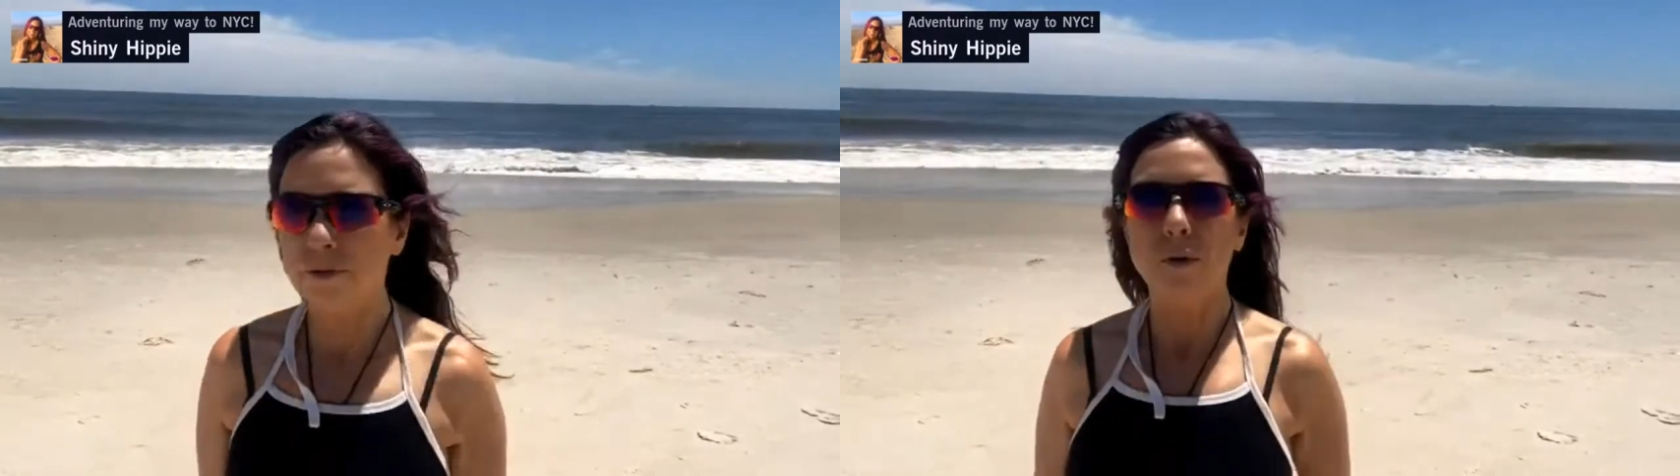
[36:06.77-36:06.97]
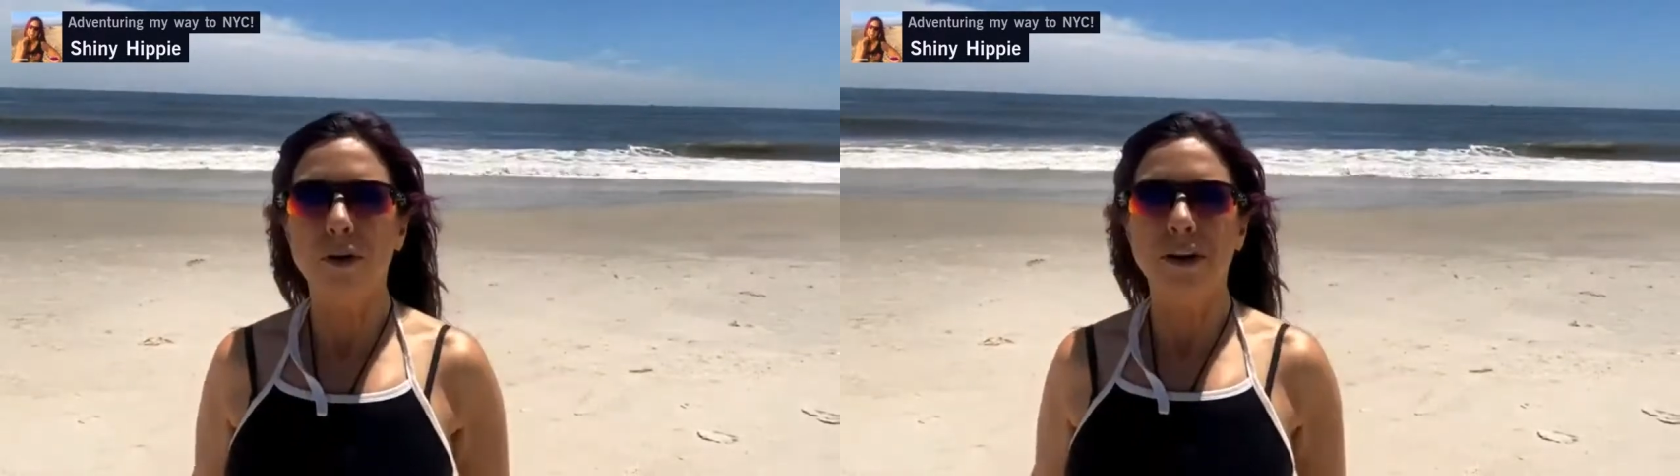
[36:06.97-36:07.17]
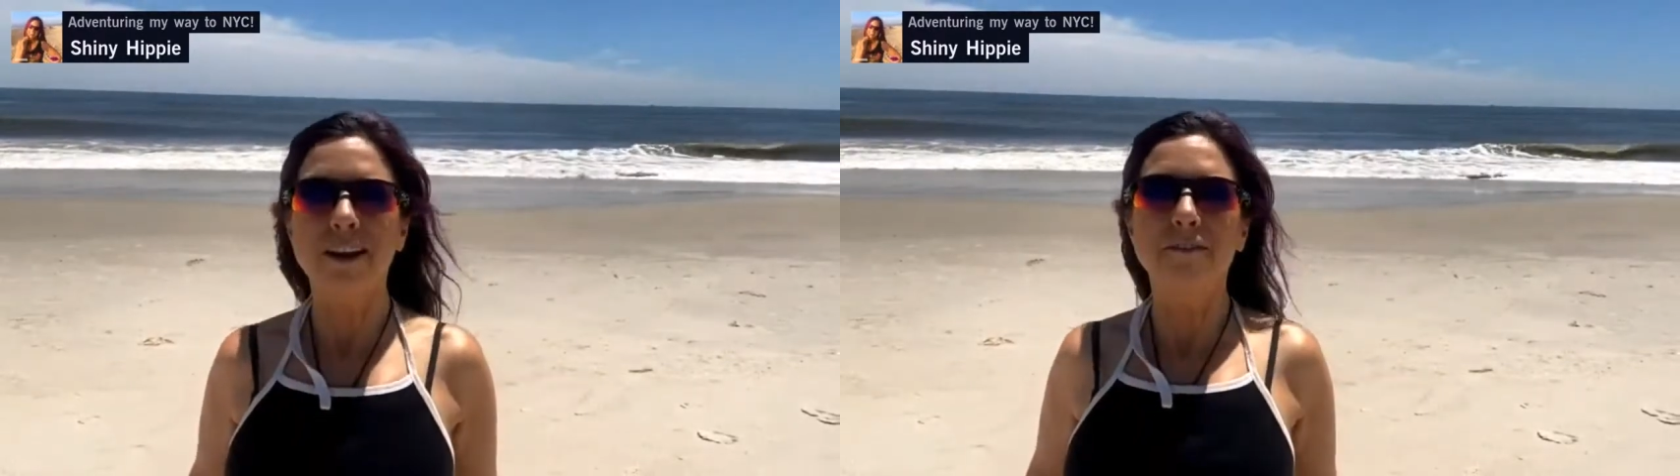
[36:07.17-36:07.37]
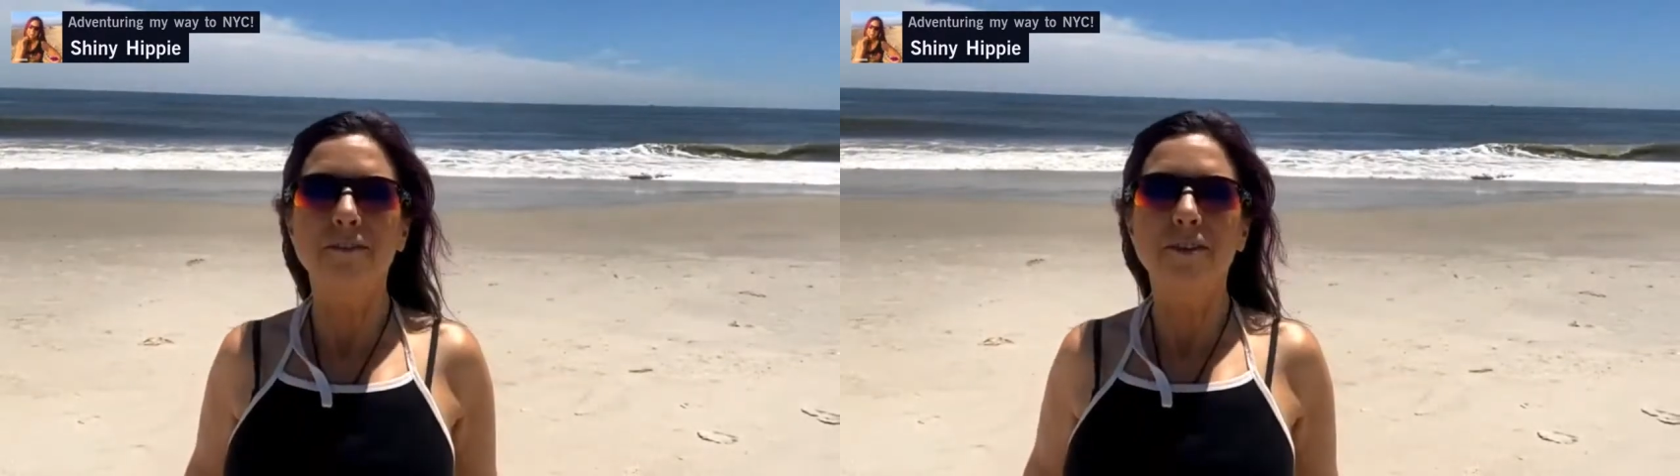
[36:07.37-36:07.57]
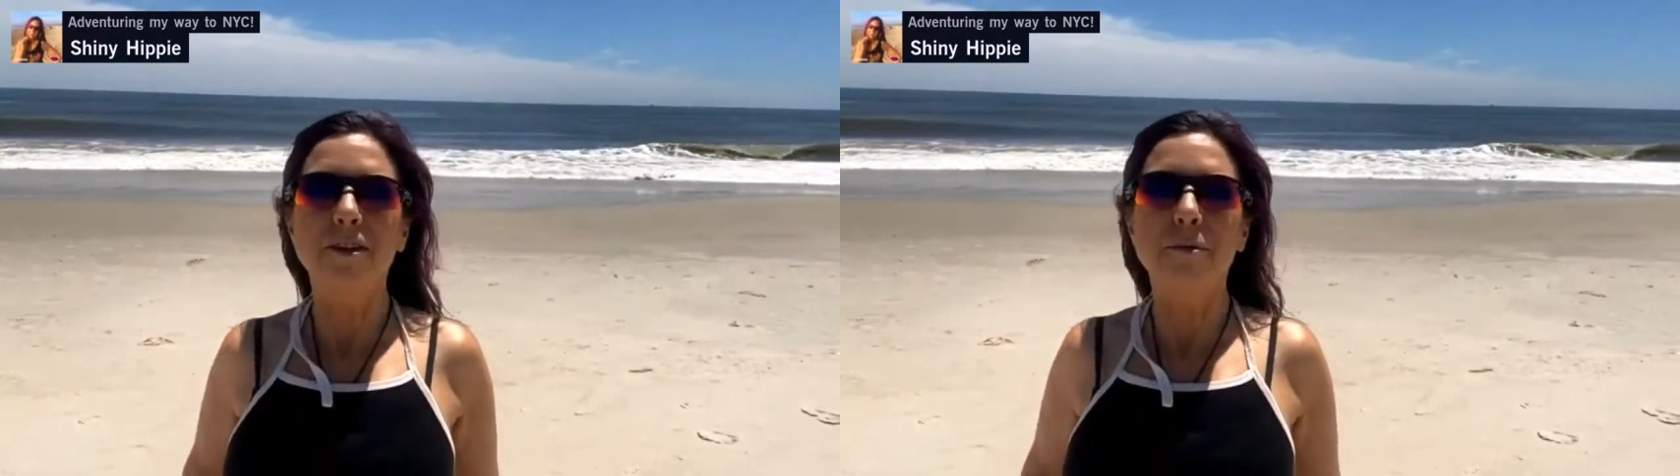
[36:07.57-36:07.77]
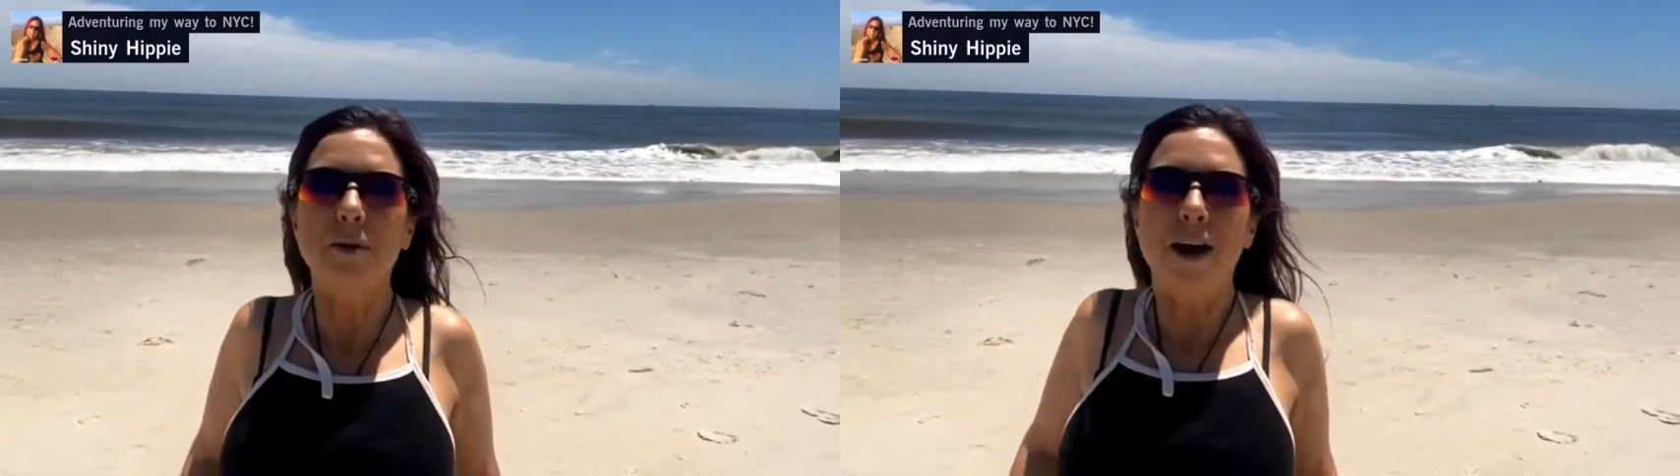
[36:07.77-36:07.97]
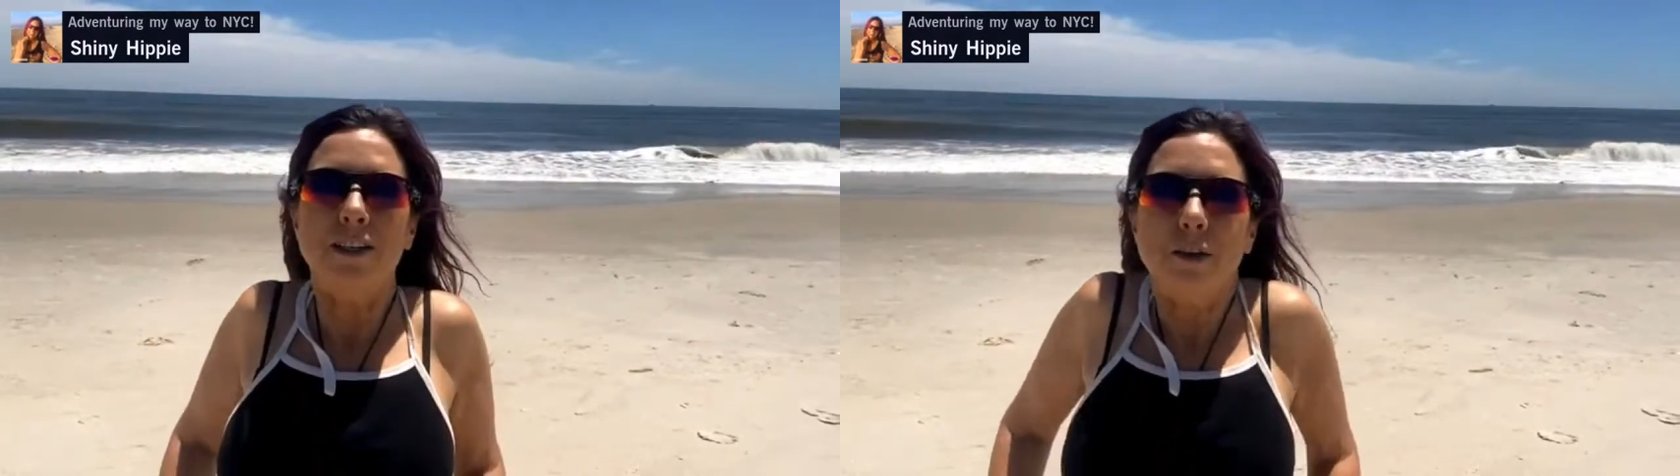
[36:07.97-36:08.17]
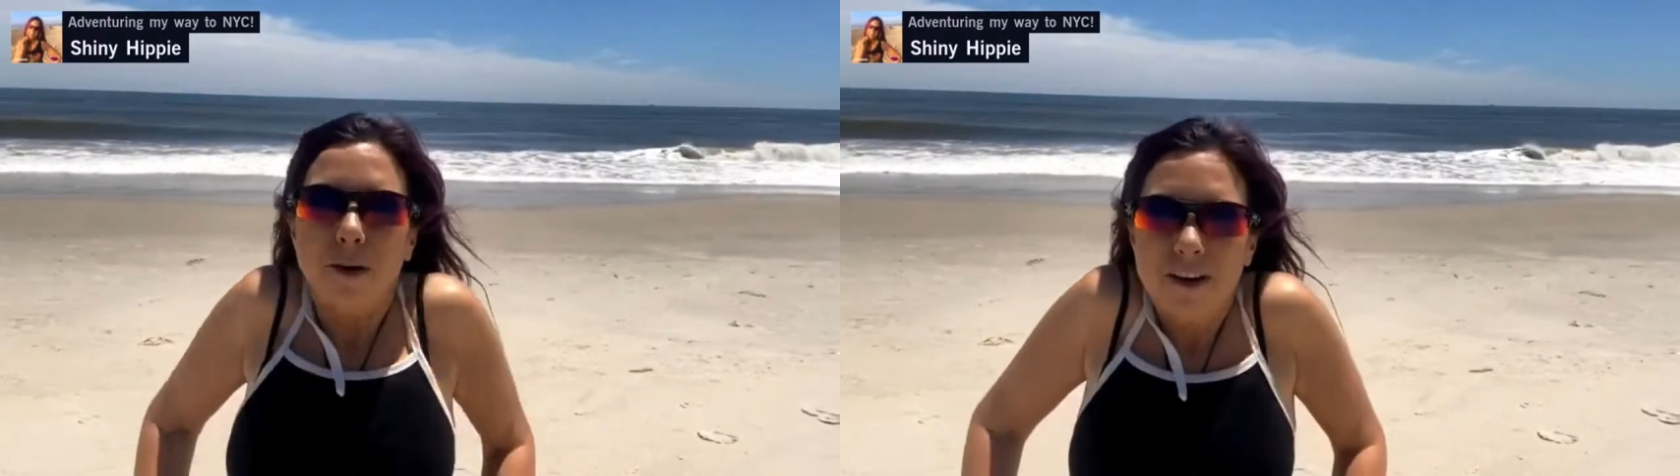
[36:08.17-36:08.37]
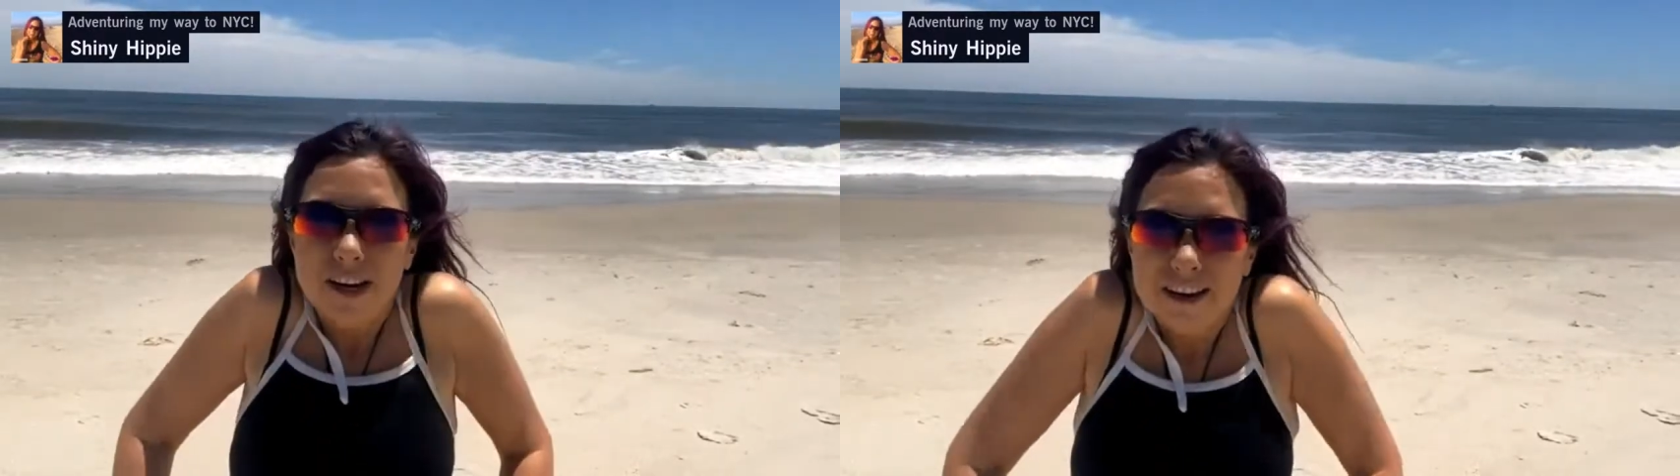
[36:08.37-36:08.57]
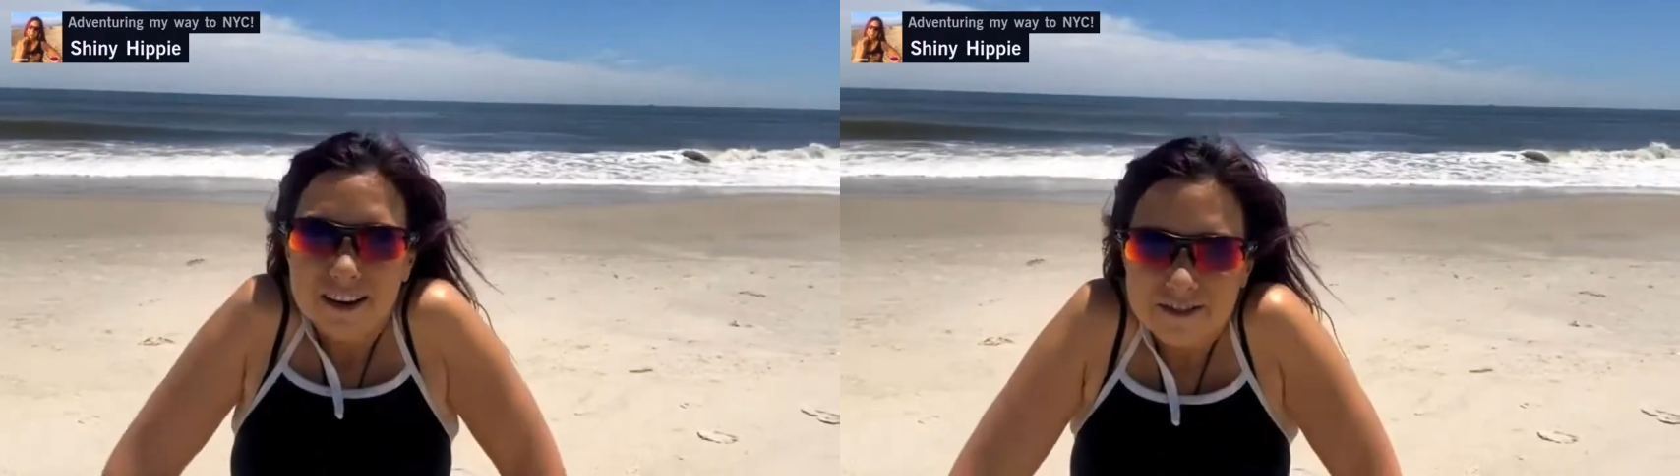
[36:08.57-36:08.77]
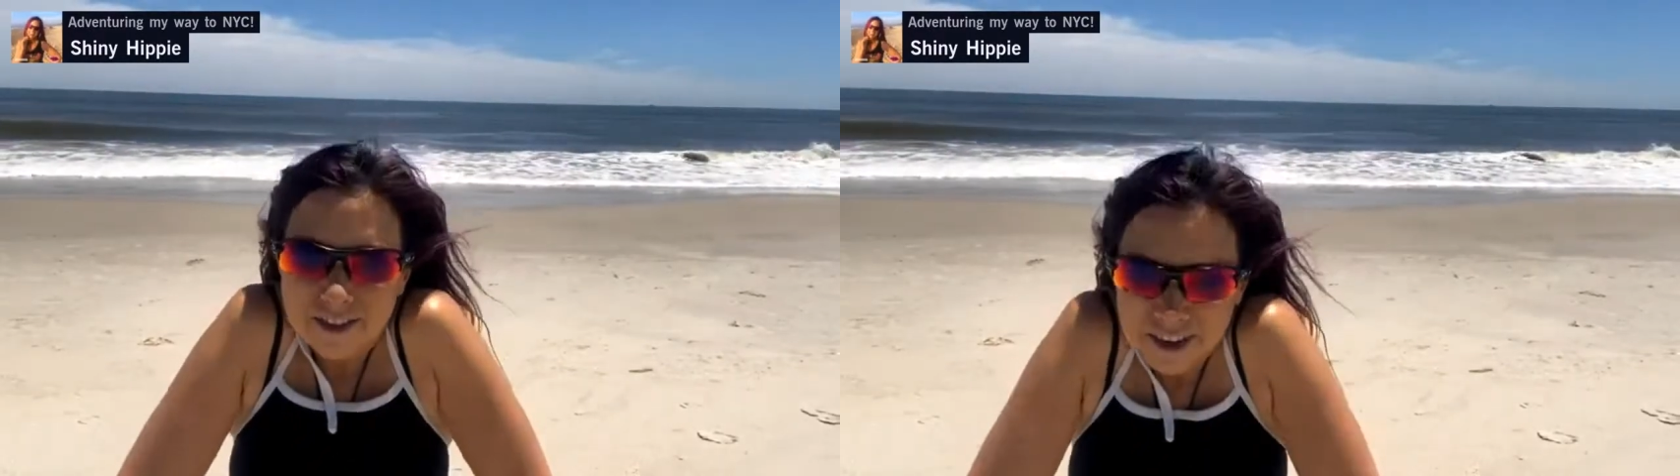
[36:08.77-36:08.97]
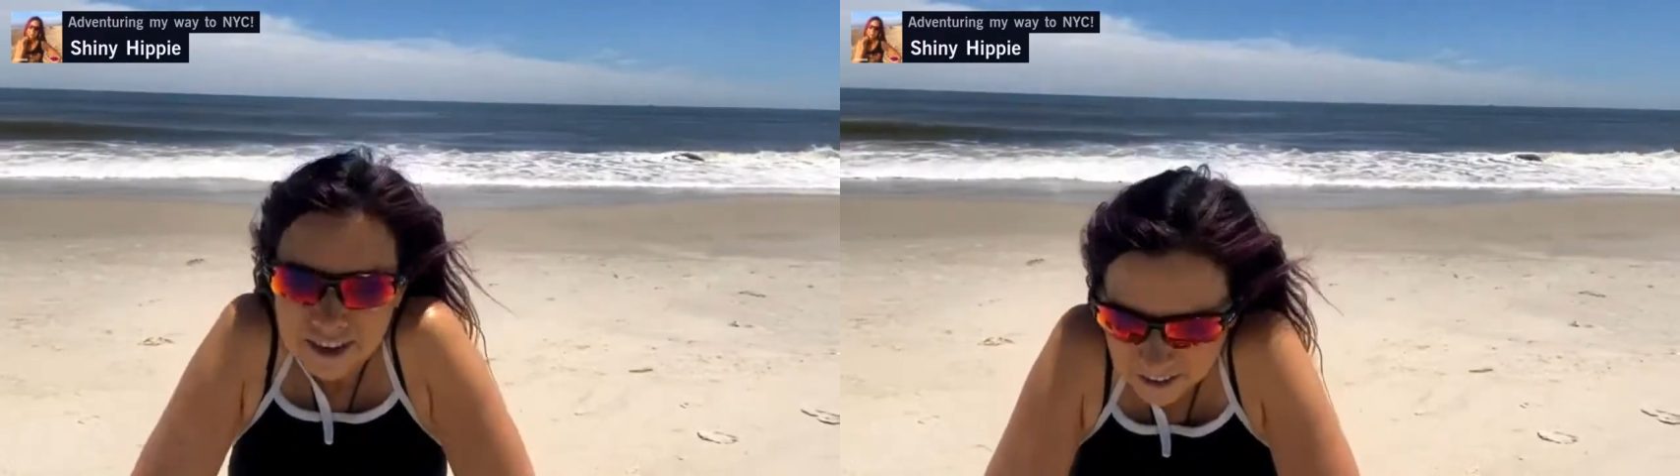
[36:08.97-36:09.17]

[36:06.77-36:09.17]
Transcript: forward. Everybody watch it wherever you